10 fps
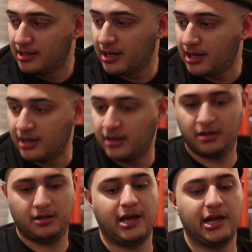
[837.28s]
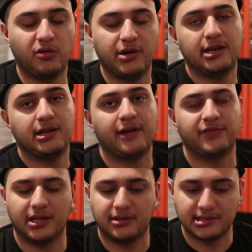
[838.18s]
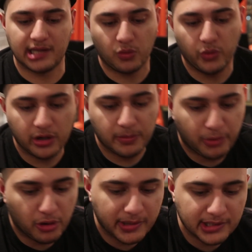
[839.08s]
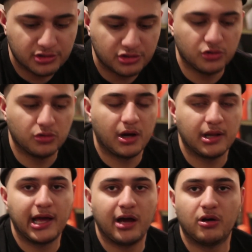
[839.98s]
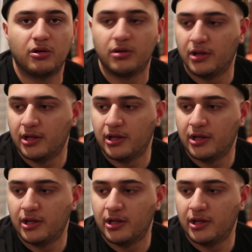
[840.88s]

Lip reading: I know in India I have to get these like weird permits to allow,